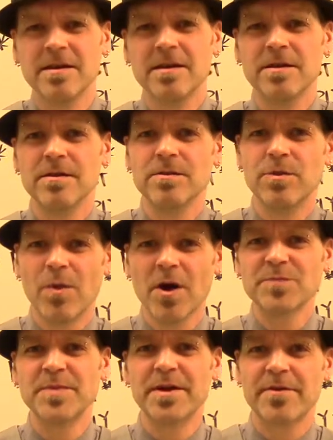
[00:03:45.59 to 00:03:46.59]
in the
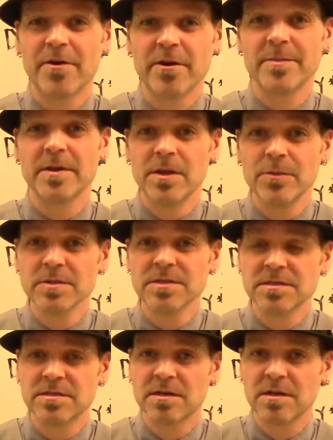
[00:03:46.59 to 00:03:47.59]
Watchmaker argument, he wants
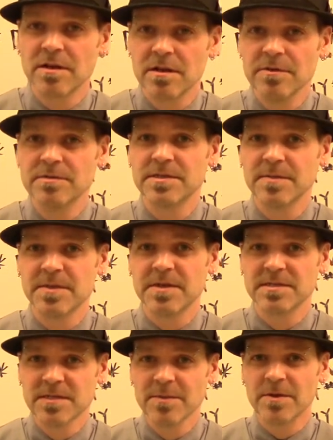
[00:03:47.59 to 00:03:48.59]
us to conclude something
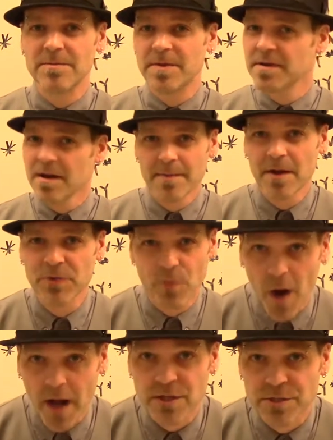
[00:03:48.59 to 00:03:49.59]
similar, but not about the
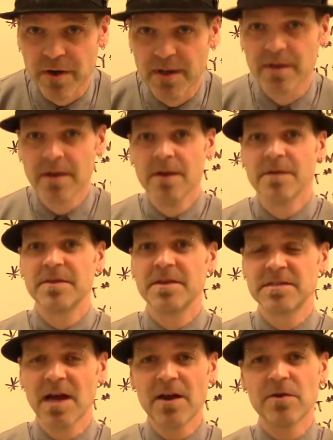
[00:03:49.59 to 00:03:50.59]
watch, right? The
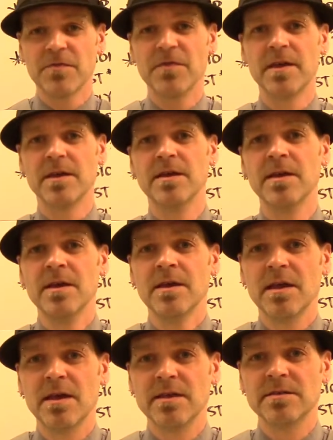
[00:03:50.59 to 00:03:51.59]
entire thing
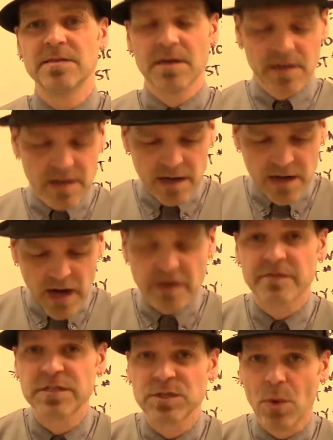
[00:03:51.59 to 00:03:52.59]
is a kind
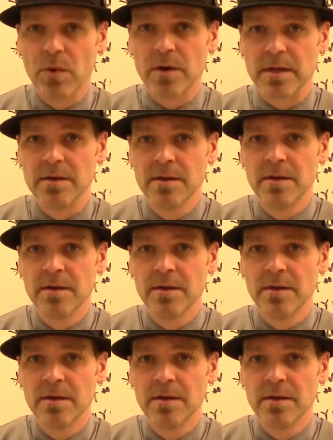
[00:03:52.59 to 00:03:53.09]
of story.